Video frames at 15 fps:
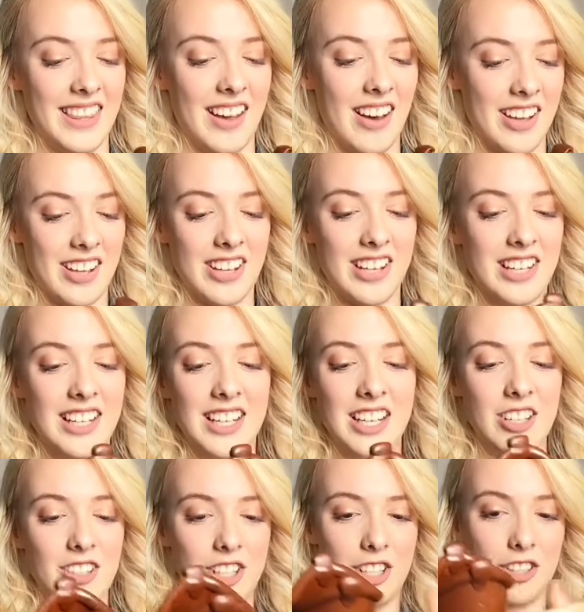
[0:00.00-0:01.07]
I could
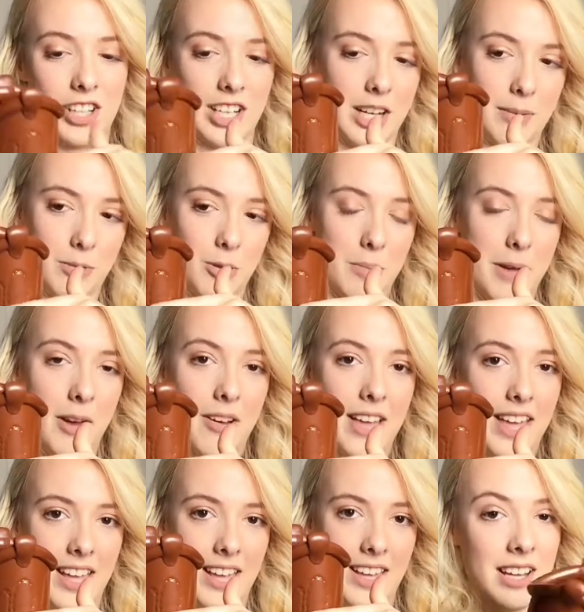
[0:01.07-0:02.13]
literally drink up to about
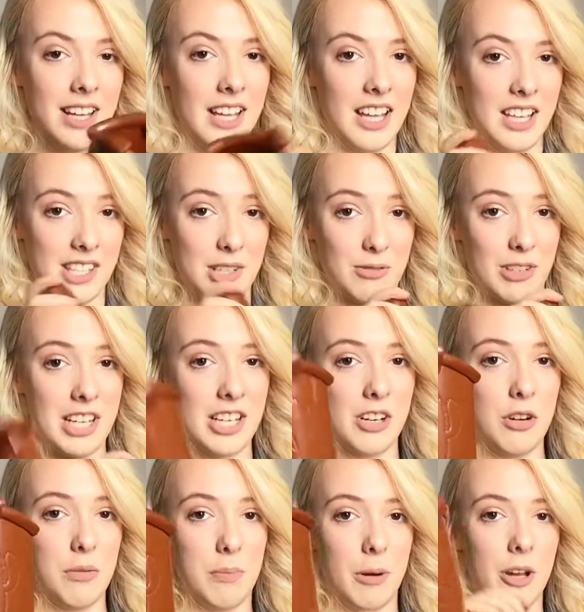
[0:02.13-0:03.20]
here. It's a really
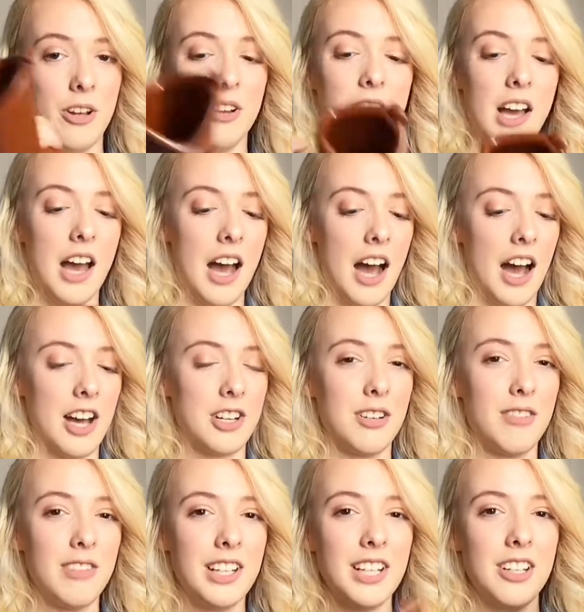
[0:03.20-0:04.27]
cool boot. I don't
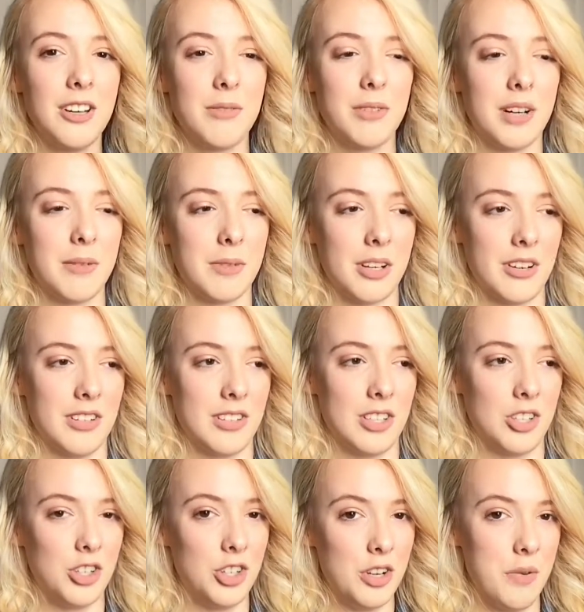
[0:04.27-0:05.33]
really know what I'm going to
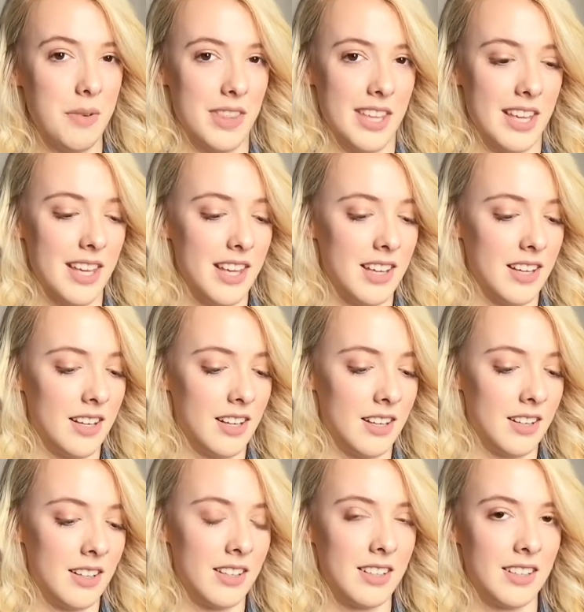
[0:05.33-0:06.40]
do with it.
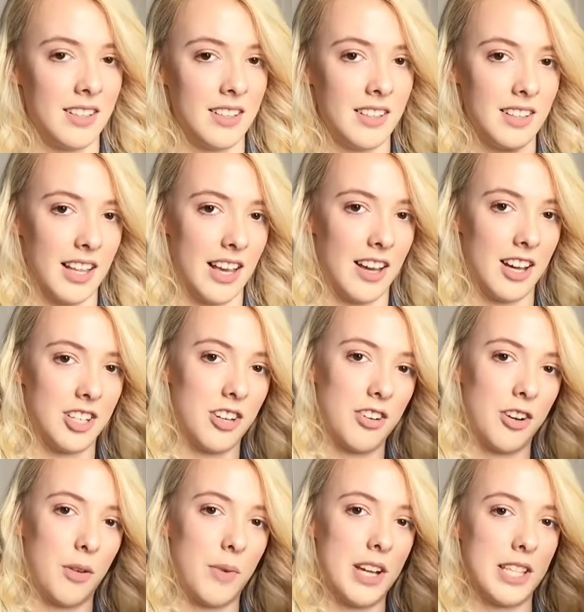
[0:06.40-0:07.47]
Like, I don't
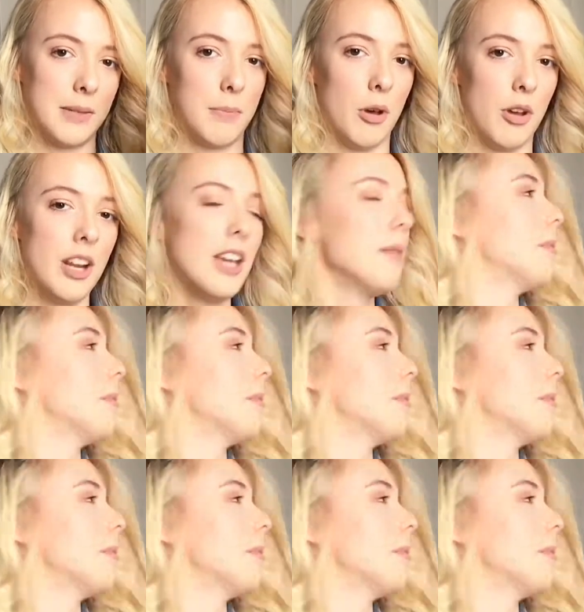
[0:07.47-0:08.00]
know where to put it in